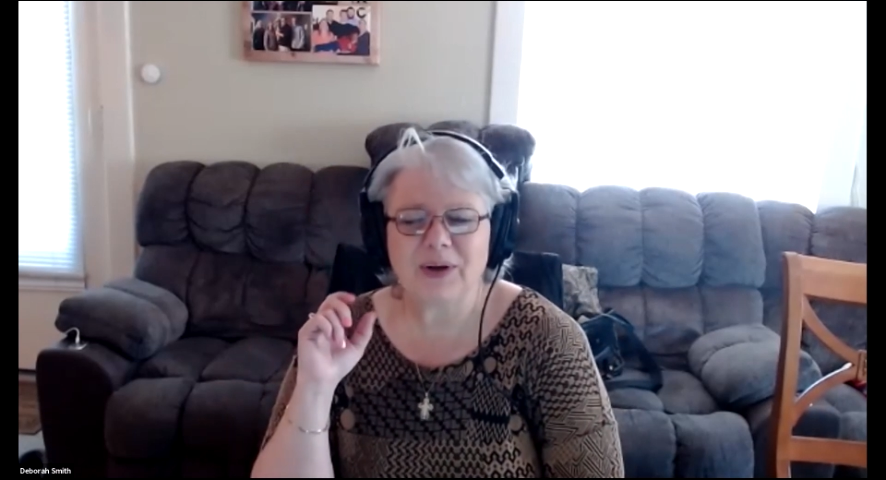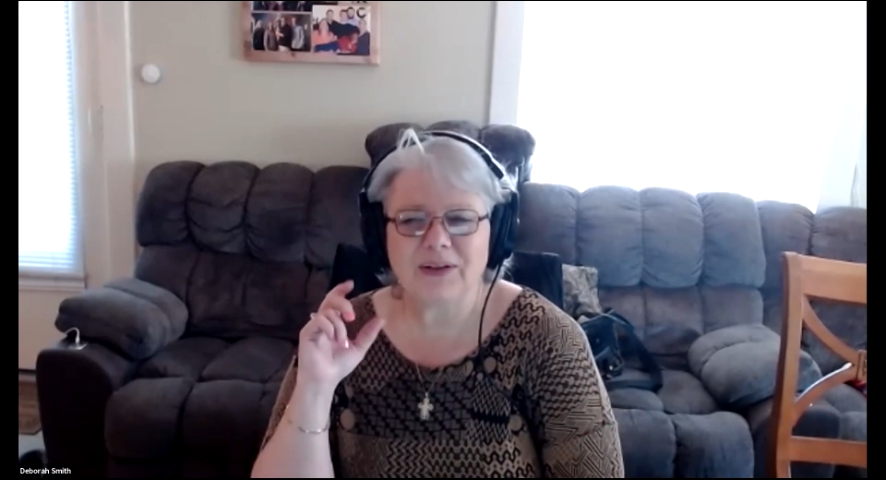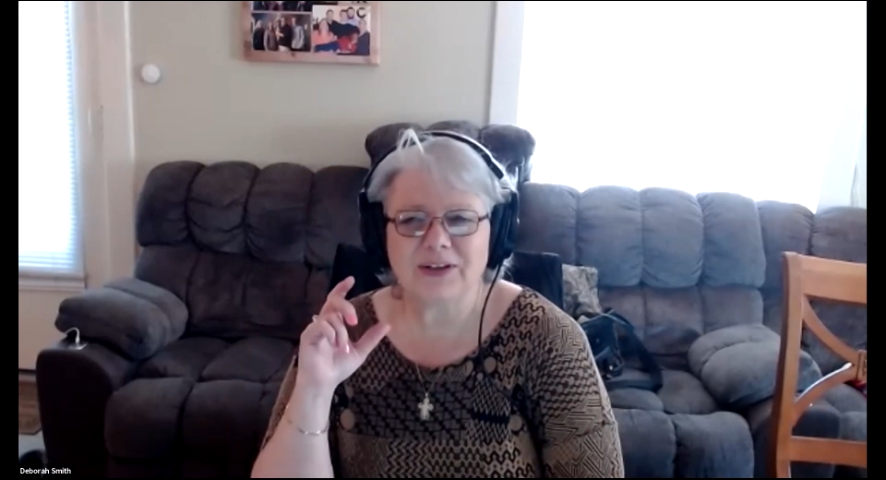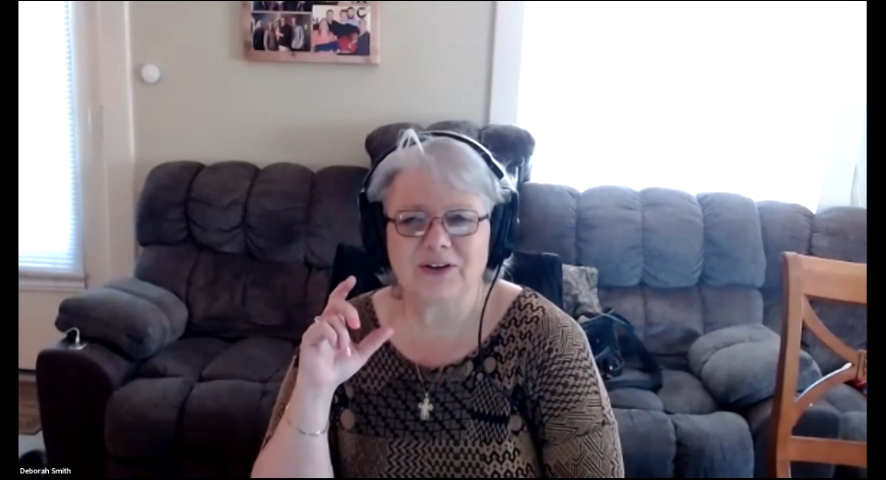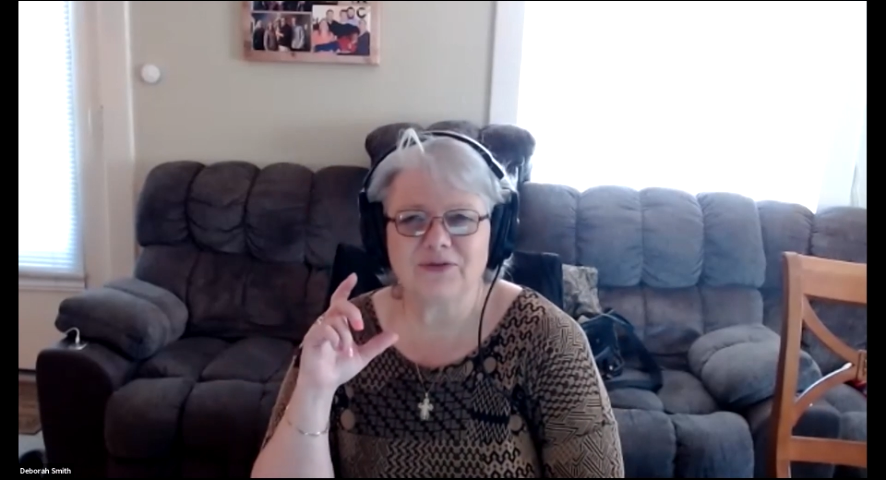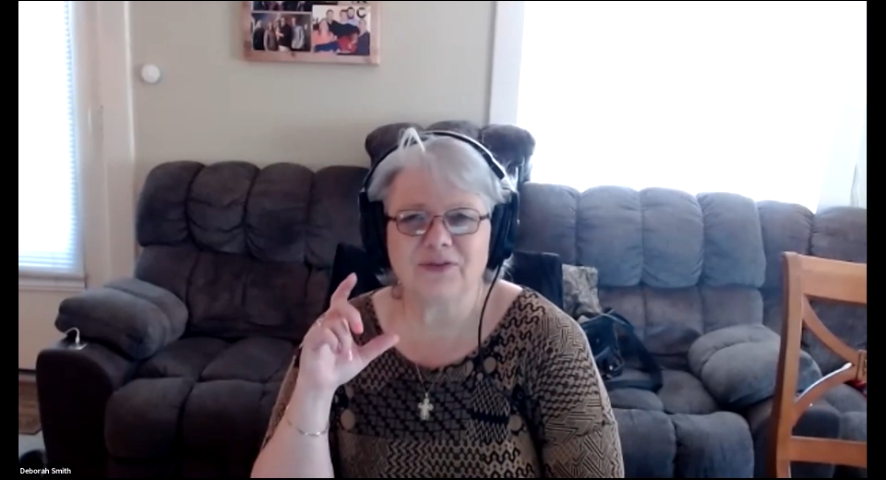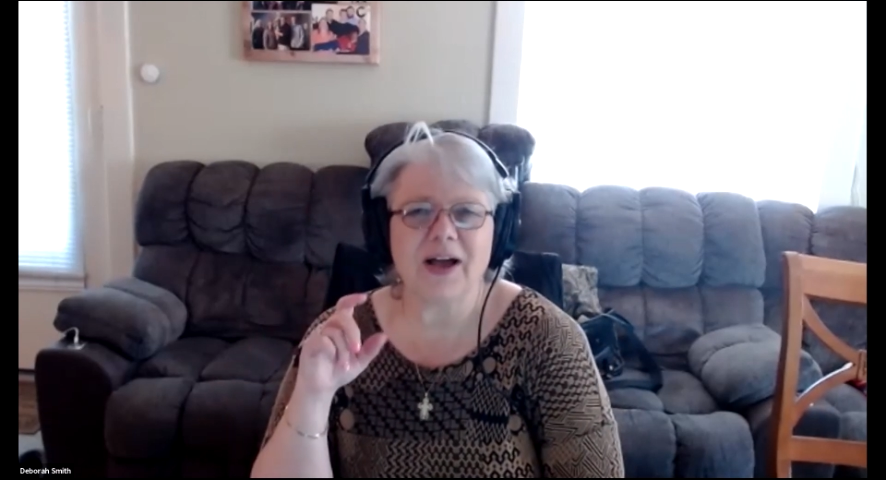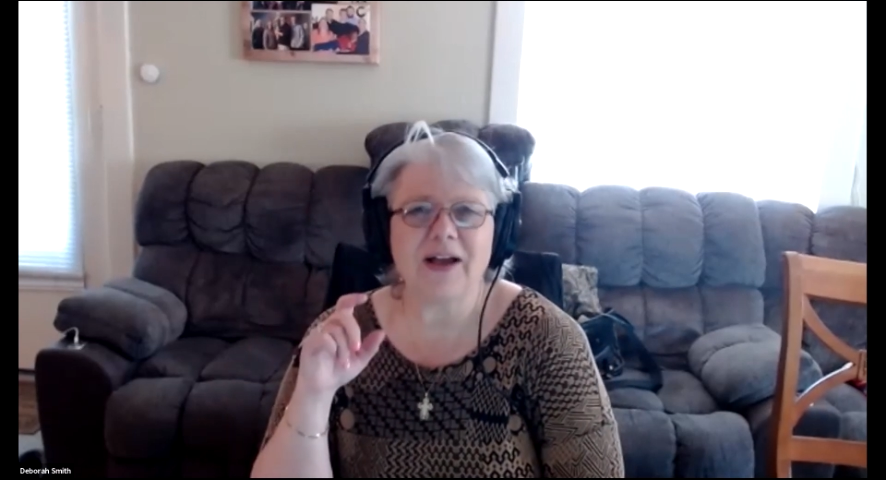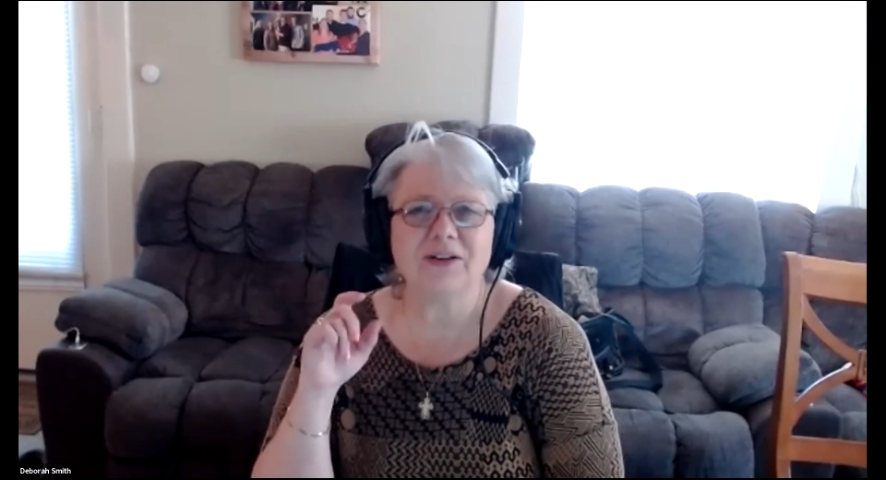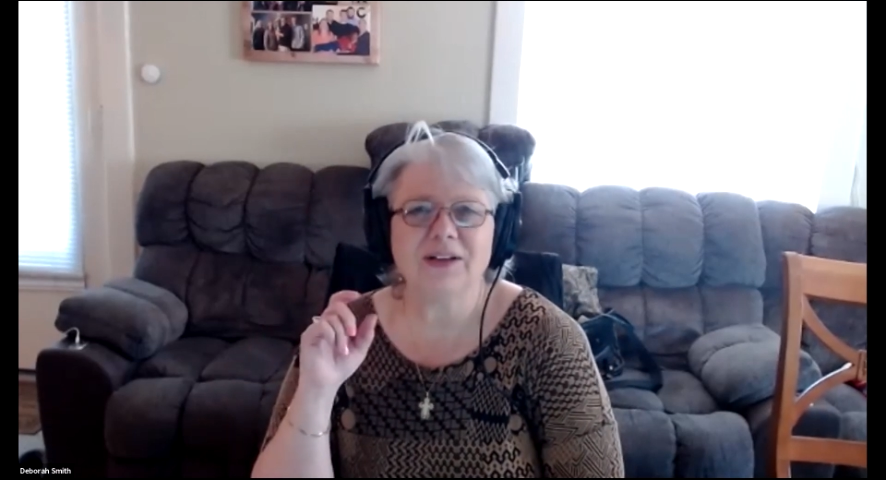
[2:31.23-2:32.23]
a little
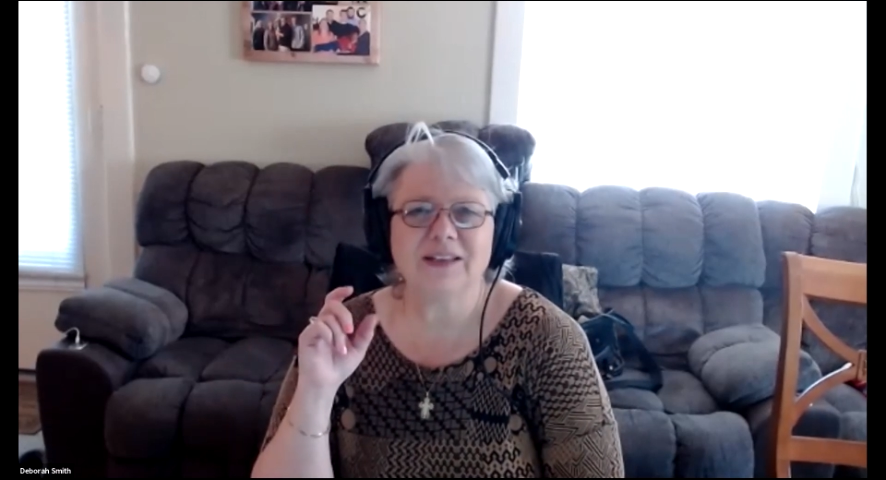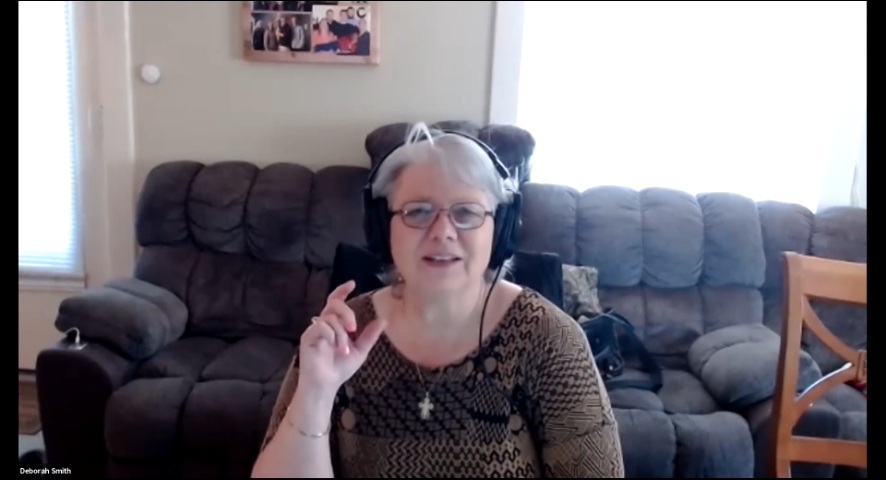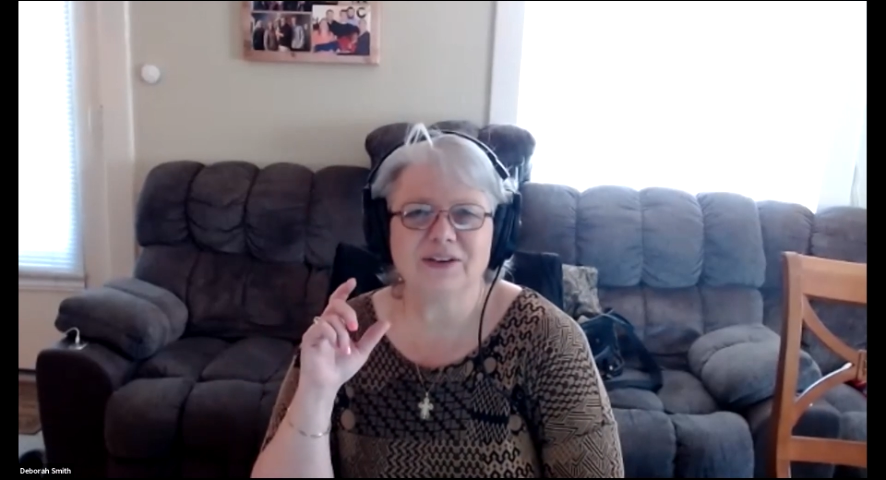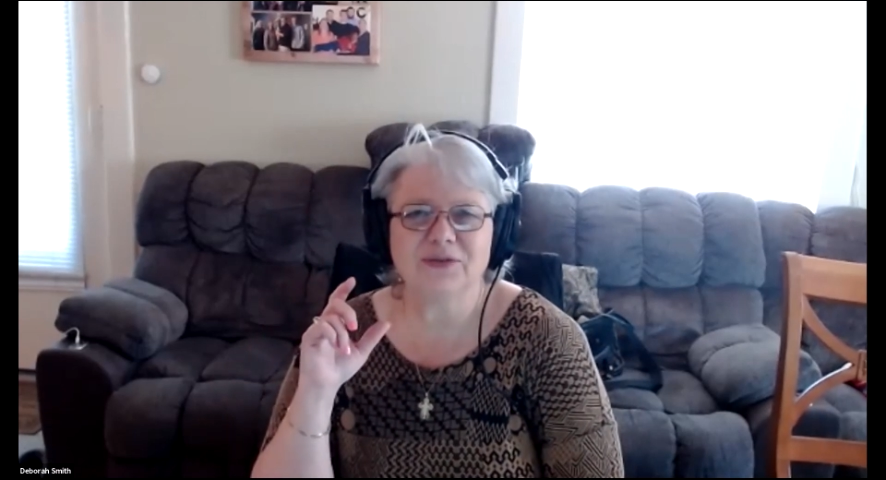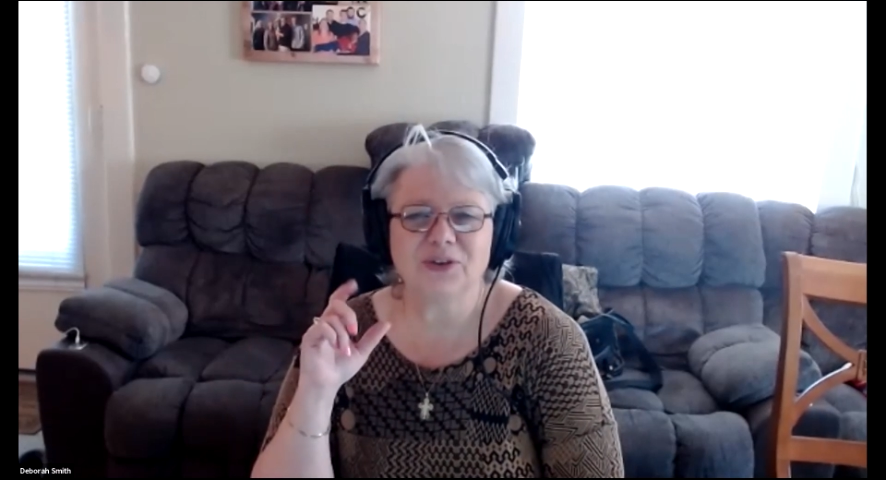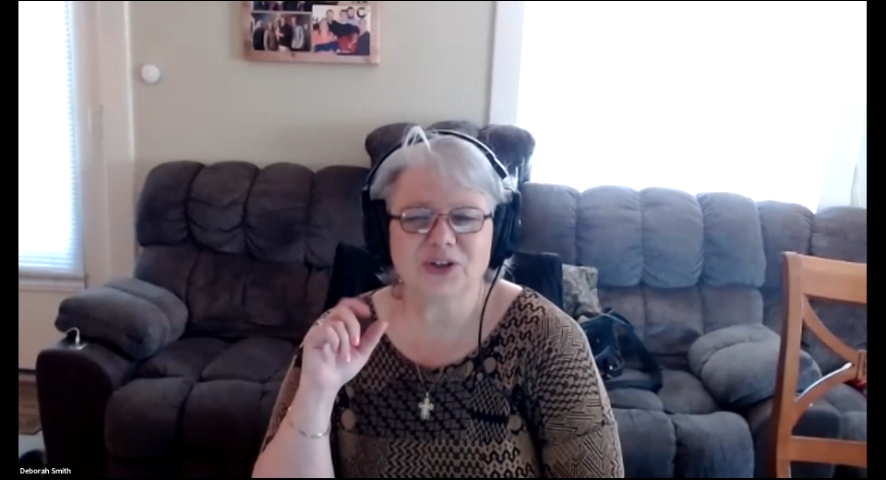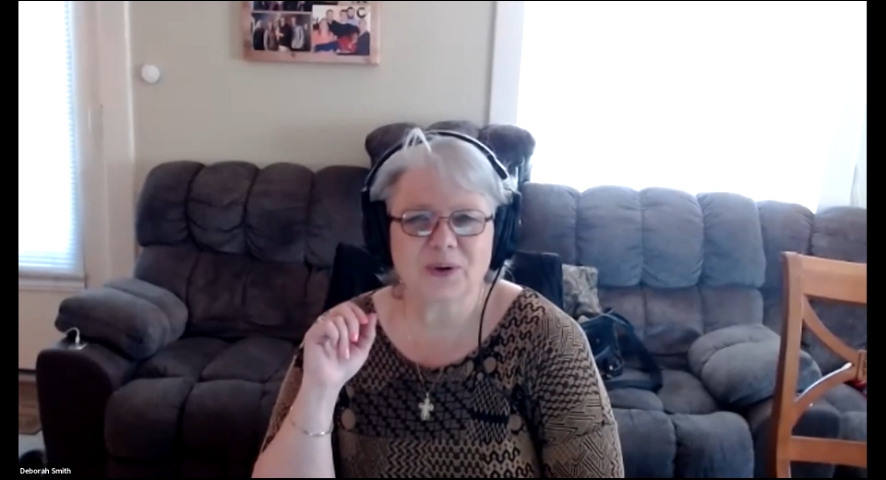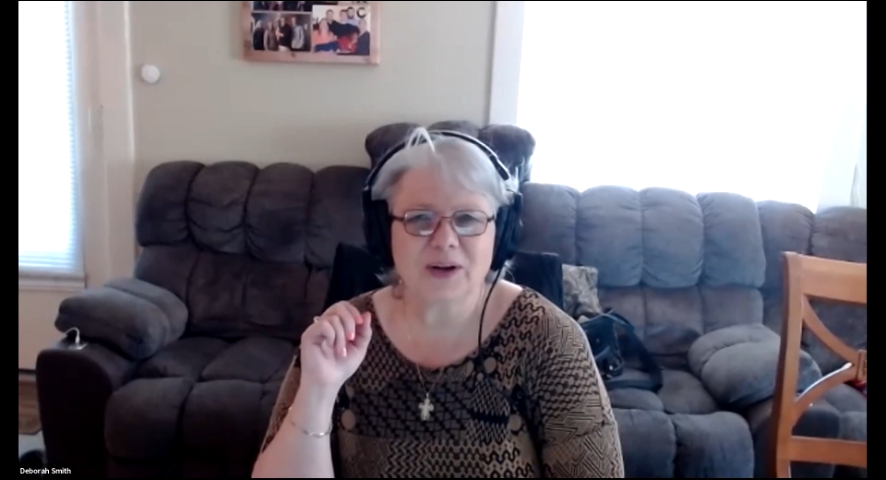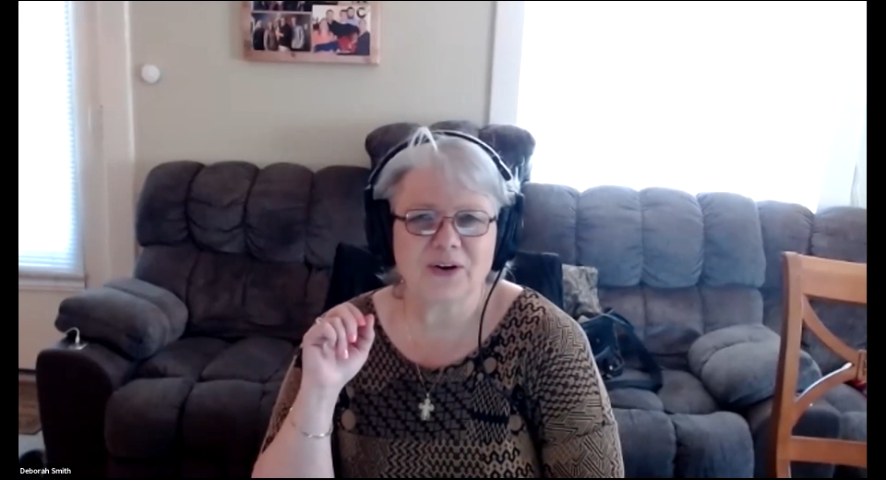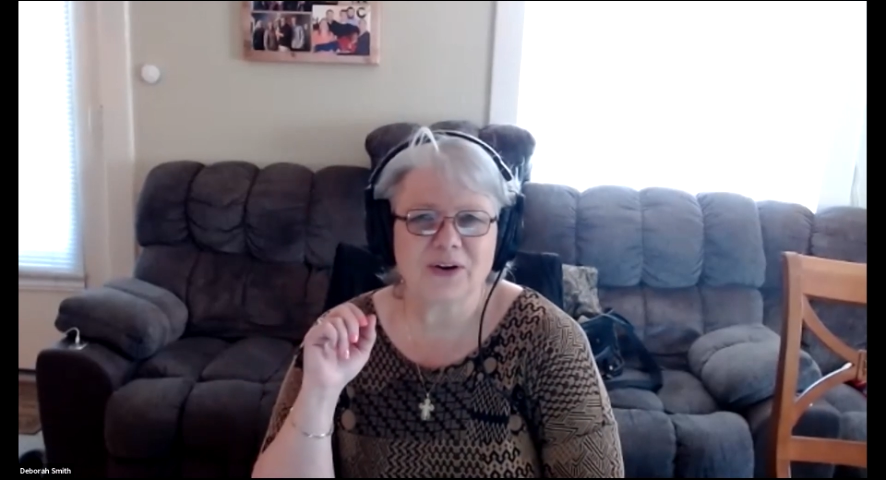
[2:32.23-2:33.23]
vial in the
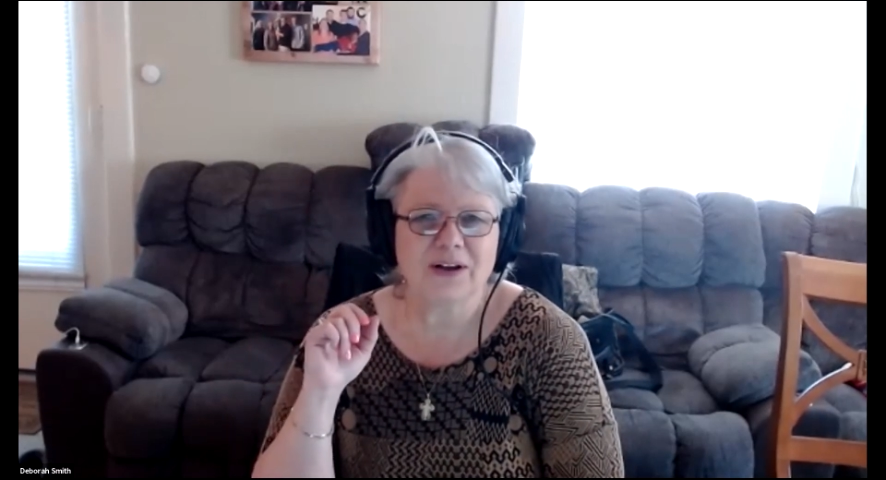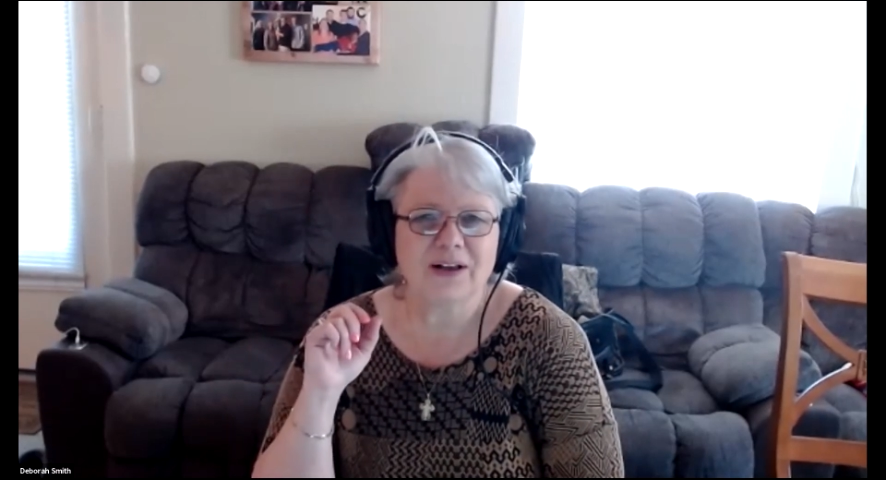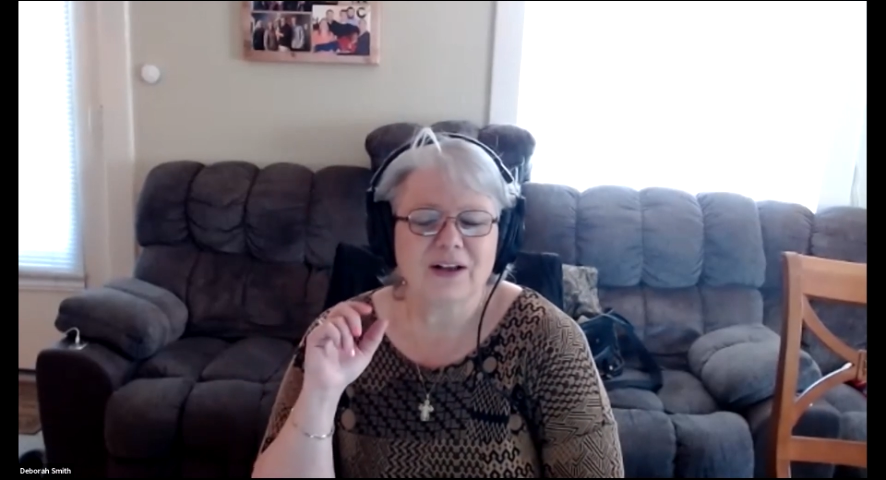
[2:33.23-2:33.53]
refrigerator